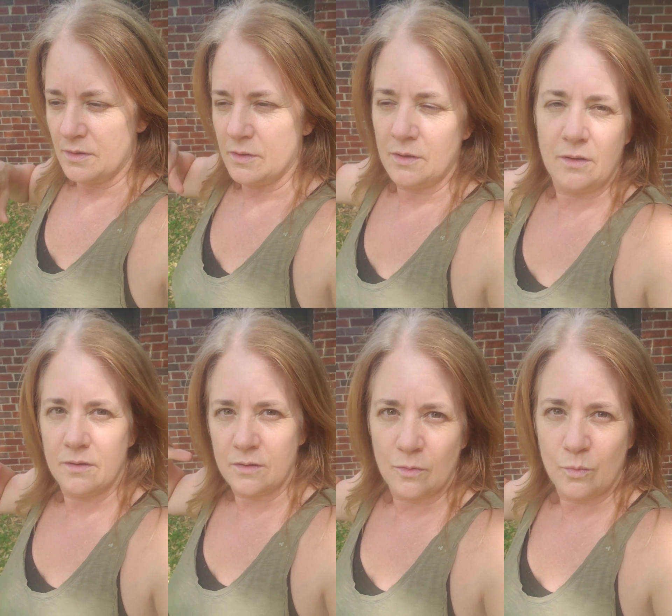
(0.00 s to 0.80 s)
the
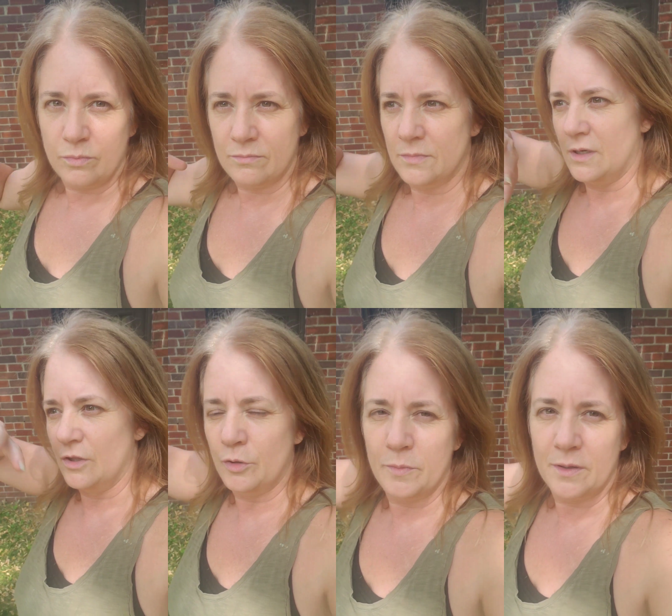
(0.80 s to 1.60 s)

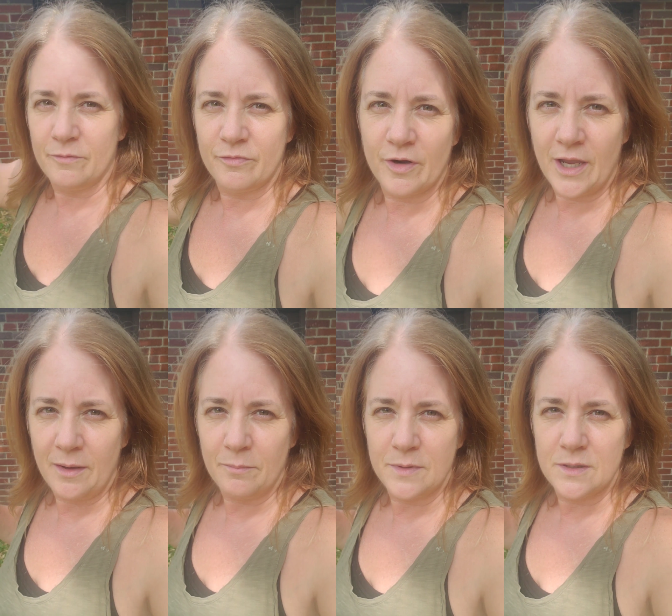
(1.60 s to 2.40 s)
aluminum
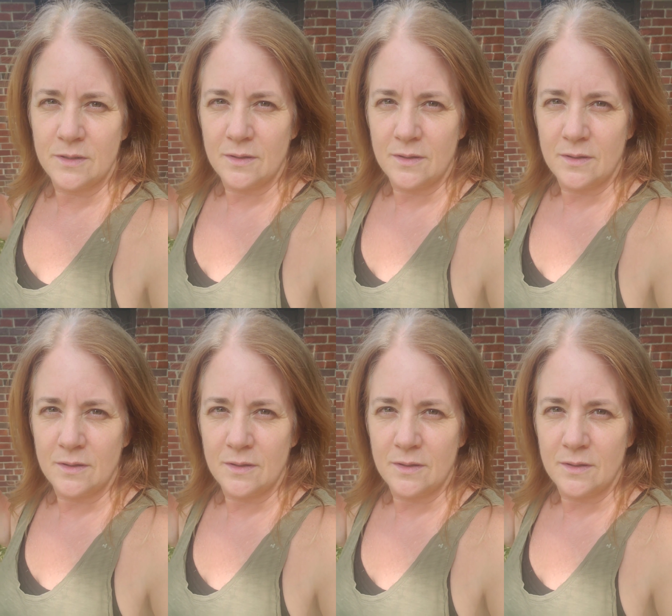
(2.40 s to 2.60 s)
framed